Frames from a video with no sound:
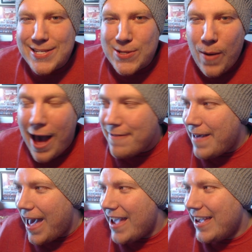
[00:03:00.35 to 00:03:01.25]

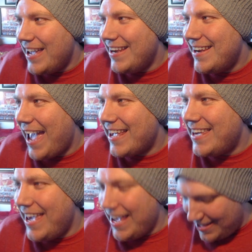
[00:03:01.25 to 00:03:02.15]
suave in that
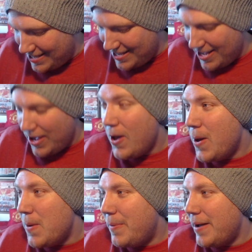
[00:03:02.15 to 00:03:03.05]
kit?
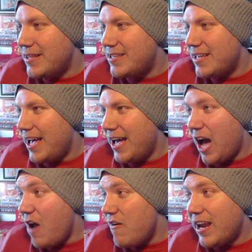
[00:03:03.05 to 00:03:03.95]
But
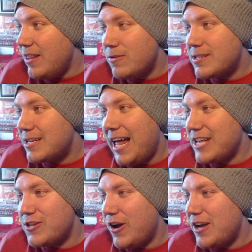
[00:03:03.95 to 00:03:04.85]
I reckon it looks
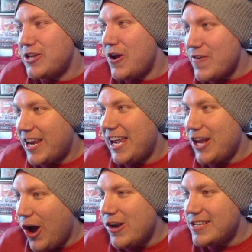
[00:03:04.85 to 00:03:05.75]
class, guys. I
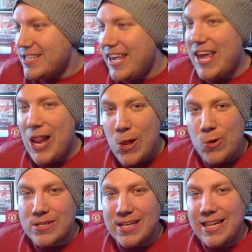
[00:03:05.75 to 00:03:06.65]
reckon, honestly, it
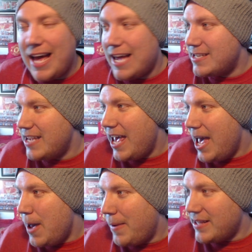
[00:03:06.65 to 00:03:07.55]
looks class.
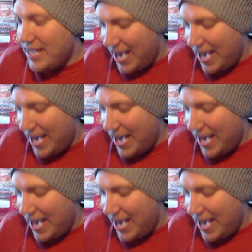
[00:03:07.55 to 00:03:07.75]
But